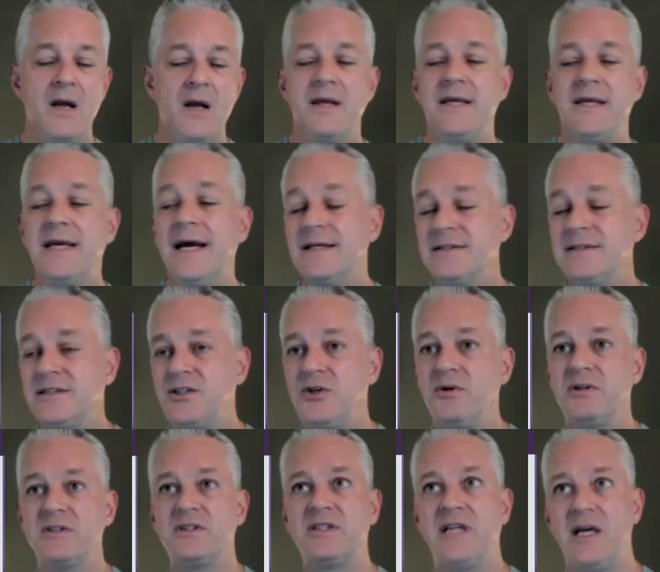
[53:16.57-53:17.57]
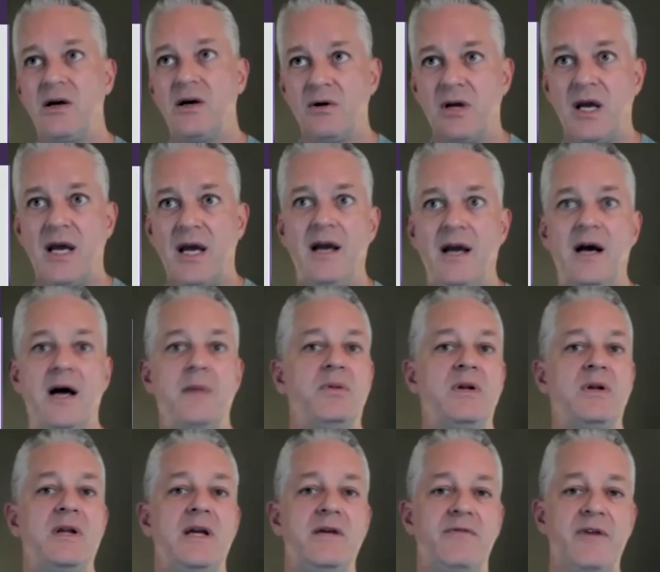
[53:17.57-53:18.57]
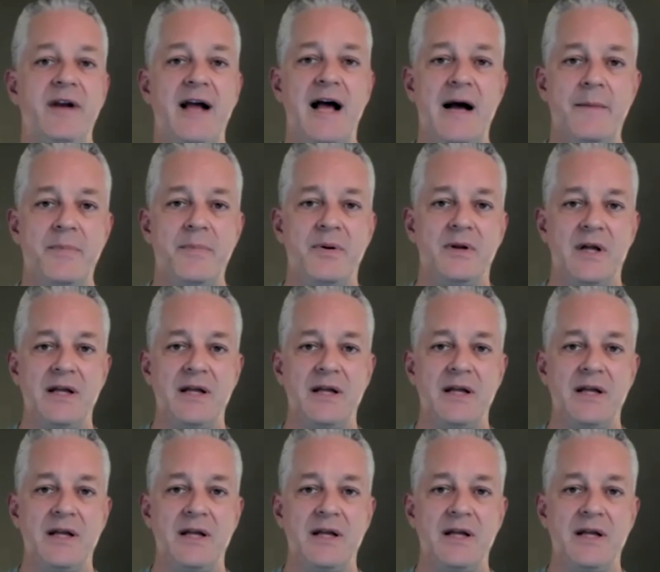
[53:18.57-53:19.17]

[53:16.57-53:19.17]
Yes, you can say, okay, I believe in Apple,